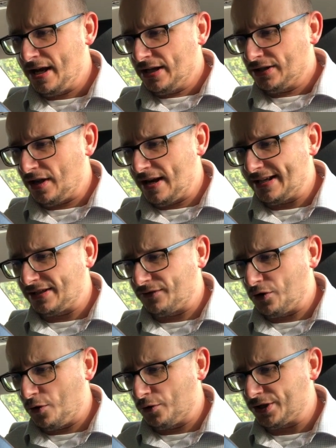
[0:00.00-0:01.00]
So let's, of
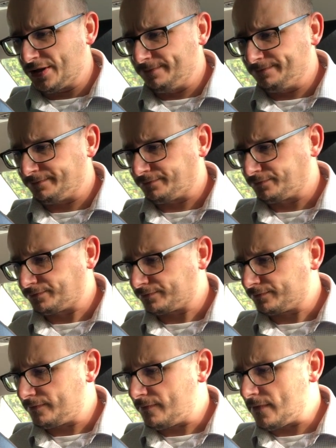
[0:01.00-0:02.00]
course,
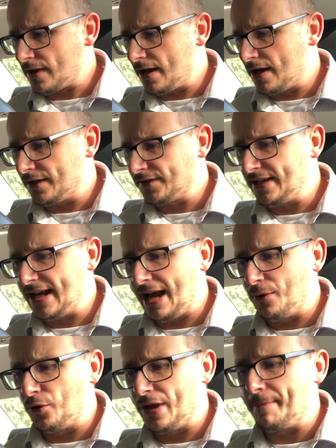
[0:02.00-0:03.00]
see
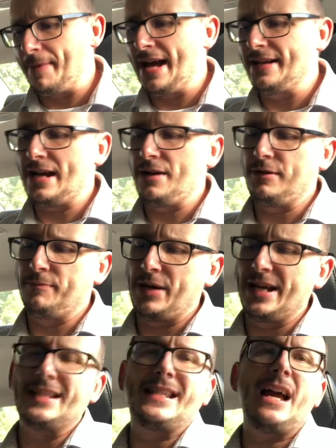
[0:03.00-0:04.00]
how all that panned out and
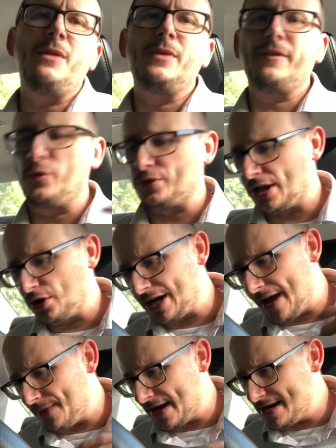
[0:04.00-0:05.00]
break it down with, of course, a look at the